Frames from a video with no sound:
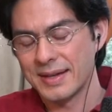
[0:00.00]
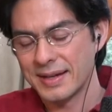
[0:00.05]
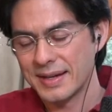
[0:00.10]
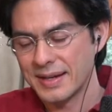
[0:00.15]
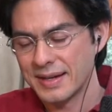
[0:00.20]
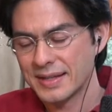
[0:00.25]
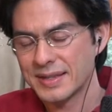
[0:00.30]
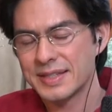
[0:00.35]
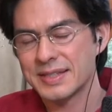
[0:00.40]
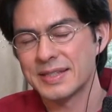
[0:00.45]

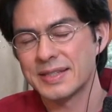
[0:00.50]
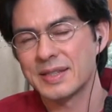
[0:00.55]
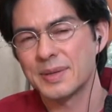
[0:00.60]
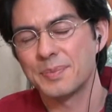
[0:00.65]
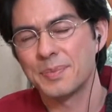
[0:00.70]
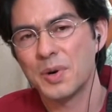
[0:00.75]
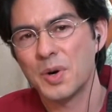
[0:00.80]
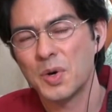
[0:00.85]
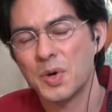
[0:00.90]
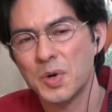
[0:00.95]
And this is a
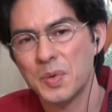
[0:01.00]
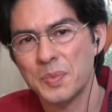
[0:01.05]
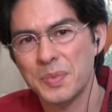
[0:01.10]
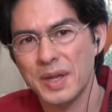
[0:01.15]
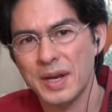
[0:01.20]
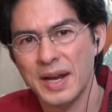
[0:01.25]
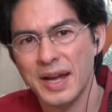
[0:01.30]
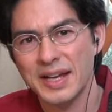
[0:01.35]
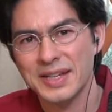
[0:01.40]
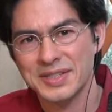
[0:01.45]
poem that
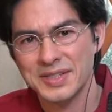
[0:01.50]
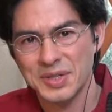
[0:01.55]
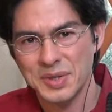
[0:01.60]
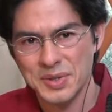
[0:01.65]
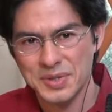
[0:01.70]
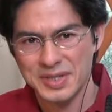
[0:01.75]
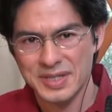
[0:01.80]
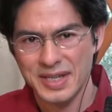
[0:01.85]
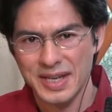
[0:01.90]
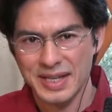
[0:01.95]
I
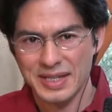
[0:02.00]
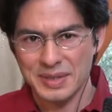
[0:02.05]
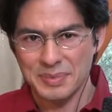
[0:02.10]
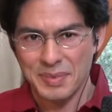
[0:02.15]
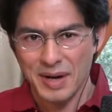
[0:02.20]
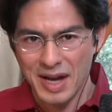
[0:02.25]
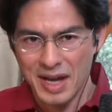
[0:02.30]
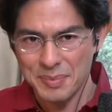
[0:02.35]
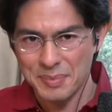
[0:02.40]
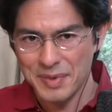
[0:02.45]
associate in
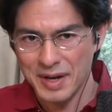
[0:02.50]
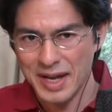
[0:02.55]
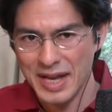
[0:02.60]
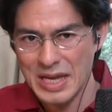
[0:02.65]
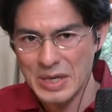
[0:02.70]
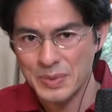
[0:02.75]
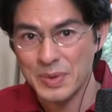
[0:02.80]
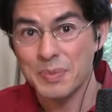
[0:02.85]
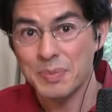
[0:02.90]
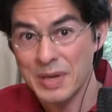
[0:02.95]
my mind
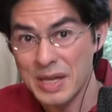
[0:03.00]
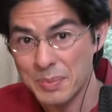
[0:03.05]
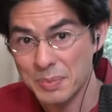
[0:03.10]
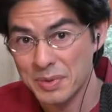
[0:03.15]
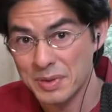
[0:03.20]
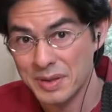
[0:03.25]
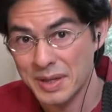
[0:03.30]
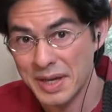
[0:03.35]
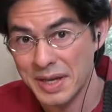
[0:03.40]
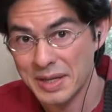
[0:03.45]
with people
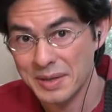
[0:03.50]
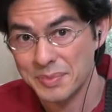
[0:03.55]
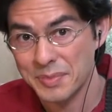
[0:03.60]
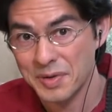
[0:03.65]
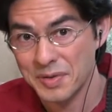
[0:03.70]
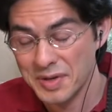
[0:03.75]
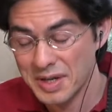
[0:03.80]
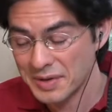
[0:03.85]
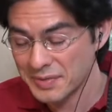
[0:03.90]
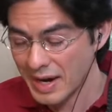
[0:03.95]
like
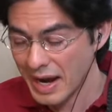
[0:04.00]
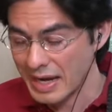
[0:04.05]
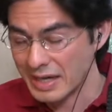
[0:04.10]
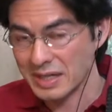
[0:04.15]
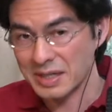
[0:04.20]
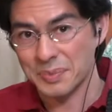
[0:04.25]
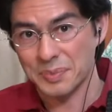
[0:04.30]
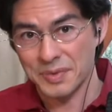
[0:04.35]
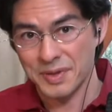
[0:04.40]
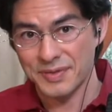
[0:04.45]
Marie
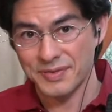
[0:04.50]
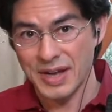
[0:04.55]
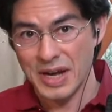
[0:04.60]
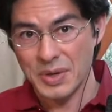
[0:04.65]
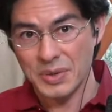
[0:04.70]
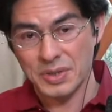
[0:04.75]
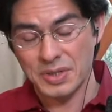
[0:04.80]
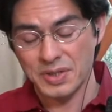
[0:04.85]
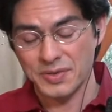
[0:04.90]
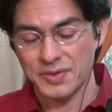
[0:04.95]
Rackham, the
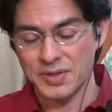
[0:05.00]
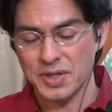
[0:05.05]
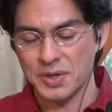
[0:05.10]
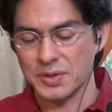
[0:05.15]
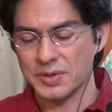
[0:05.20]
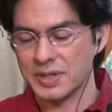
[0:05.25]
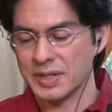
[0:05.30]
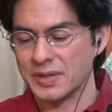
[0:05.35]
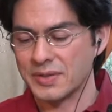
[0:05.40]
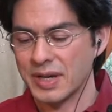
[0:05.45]
founder of
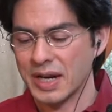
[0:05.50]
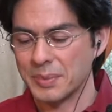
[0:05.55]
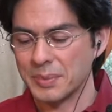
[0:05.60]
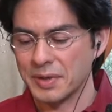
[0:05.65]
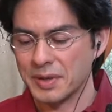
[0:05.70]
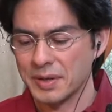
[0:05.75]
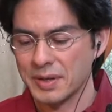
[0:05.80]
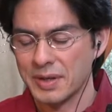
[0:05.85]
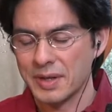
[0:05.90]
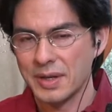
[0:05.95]
Cozy Grammar,
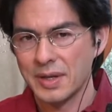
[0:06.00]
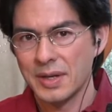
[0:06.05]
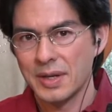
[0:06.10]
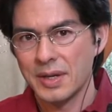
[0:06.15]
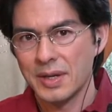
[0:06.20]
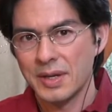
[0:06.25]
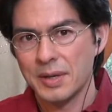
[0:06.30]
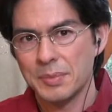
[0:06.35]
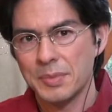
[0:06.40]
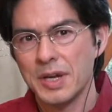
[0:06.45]

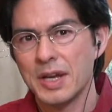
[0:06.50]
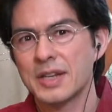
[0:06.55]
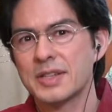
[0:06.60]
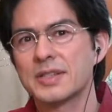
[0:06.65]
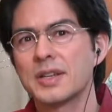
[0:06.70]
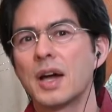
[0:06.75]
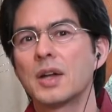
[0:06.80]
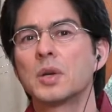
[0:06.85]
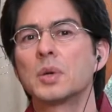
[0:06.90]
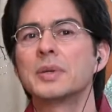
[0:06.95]
because
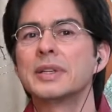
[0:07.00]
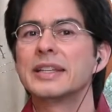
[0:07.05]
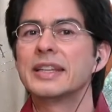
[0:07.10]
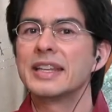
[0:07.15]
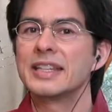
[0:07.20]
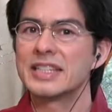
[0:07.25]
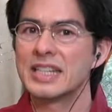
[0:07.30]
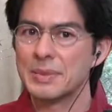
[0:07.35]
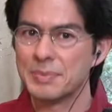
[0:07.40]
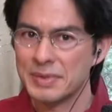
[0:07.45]
not only did
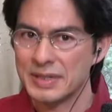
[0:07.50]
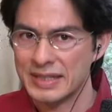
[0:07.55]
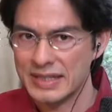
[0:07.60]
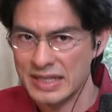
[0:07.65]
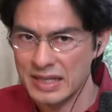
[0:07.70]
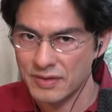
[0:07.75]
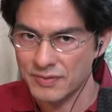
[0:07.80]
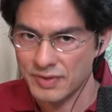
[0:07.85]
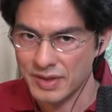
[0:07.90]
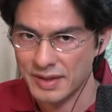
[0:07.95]
she
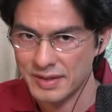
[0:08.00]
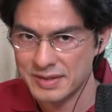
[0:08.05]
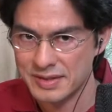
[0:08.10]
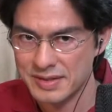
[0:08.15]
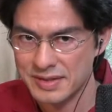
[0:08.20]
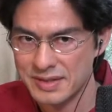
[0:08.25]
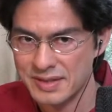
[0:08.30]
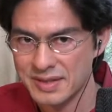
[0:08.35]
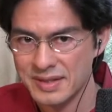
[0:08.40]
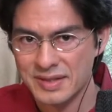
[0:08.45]
believe
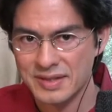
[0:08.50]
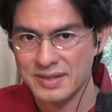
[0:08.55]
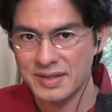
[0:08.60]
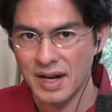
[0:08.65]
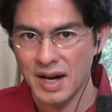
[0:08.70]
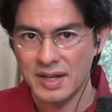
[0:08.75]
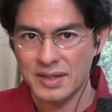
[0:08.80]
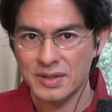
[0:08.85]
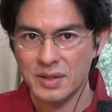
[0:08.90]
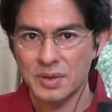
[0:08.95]
this,
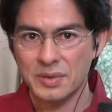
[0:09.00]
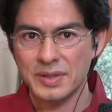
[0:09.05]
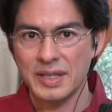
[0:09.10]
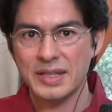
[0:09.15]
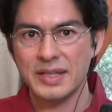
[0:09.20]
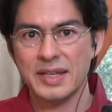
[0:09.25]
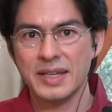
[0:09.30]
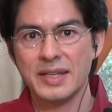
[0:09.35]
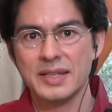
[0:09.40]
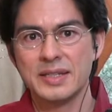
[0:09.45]
not only
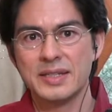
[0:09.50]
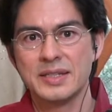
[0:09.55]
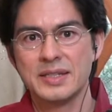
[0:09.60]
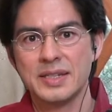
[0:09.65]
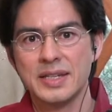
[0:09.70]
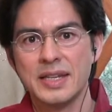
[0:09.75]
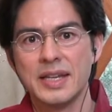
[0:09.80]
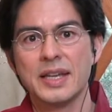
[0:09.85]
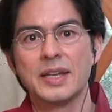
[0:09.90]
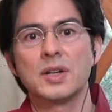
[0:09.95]
did
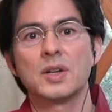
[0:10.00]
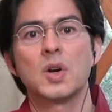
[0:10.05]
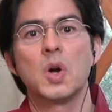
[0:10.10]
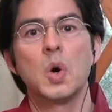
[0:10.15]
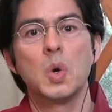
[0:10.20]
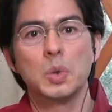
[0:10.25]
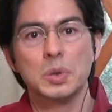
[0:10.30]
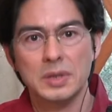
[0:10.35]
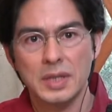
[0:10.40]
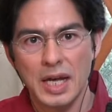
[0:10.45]
she in her
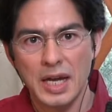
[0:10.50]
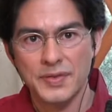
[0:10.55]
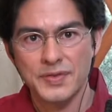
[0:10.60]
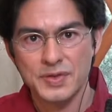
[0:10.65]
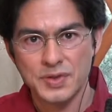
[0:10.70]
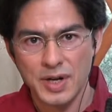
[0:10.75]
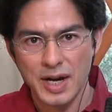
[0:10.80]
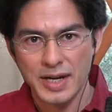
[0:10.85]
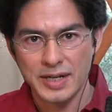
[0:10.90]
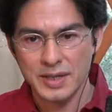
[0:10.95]
own life
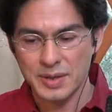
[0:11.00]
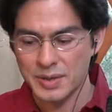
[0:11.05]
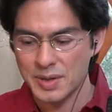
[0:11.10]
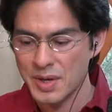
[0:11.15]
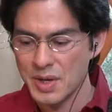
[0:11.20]
try to